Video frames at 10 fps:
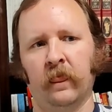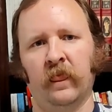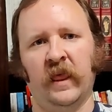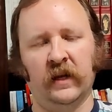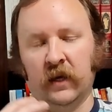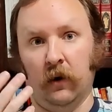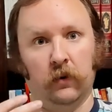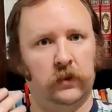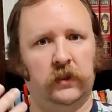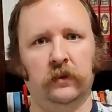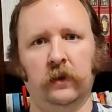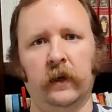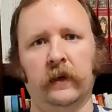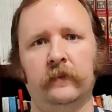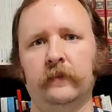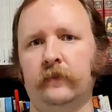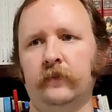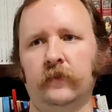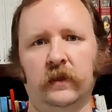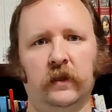That oh, it's still there.
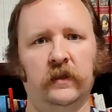It,